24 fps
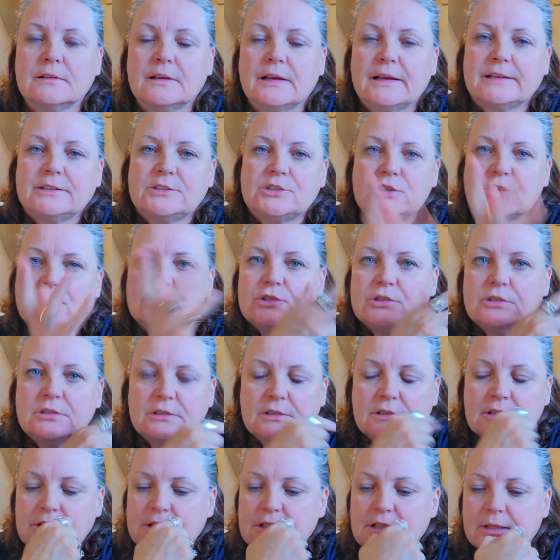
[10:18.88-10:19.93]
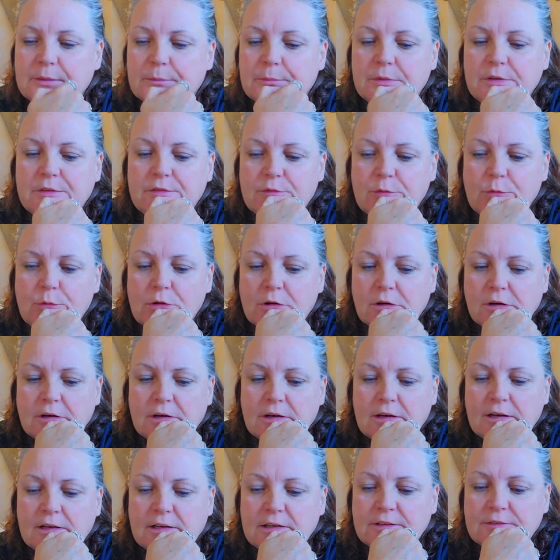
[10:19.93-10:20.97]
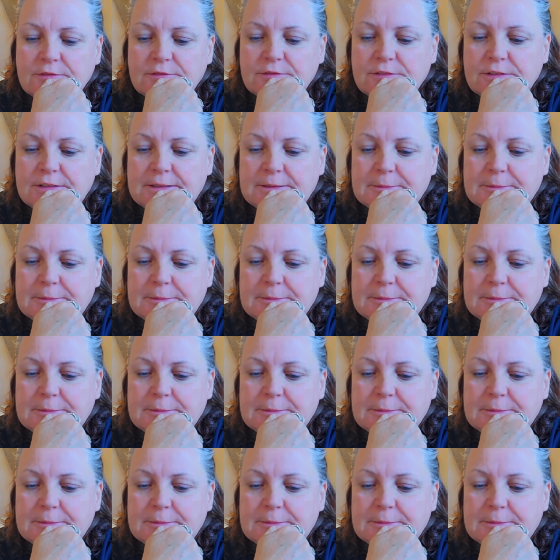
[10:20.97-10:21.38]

I showed you a clip before of,